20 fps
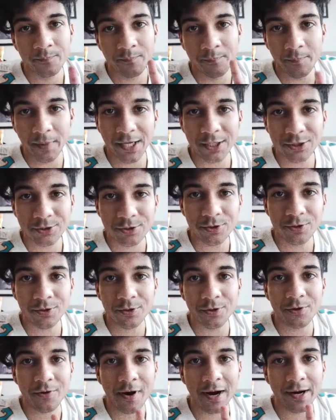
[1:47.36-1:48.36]
make sure you
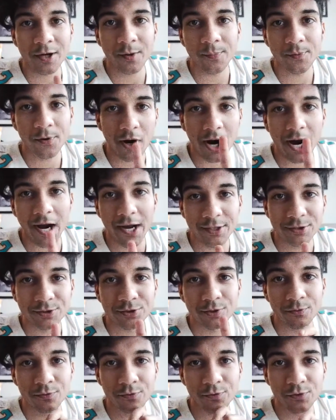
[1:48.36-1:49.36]
don't crank up your
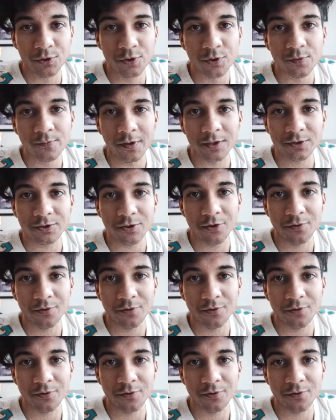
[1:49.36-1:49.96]
ISO too much,